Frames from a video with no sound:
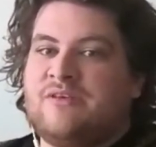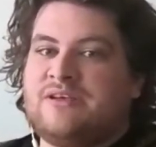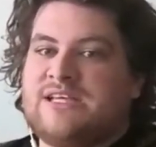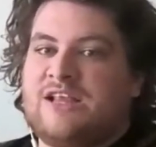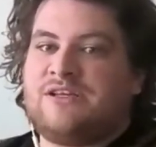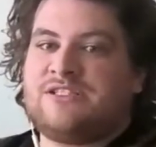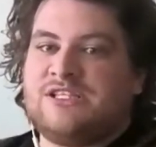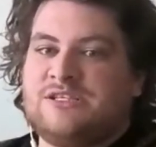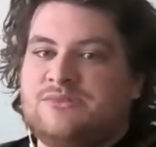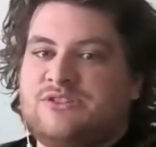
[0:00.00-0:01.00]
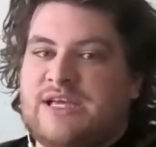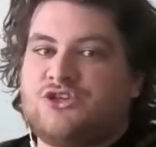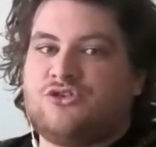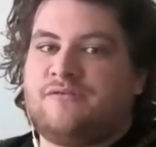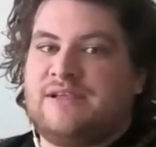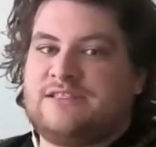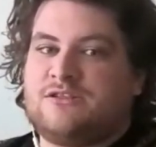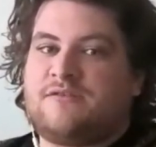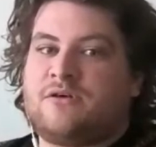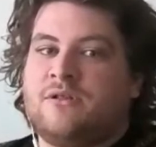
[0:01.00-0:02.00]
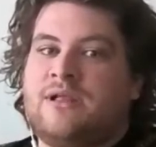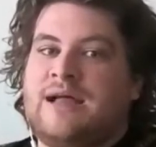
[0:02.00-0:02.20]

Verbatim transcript: accelerationism's central philosophical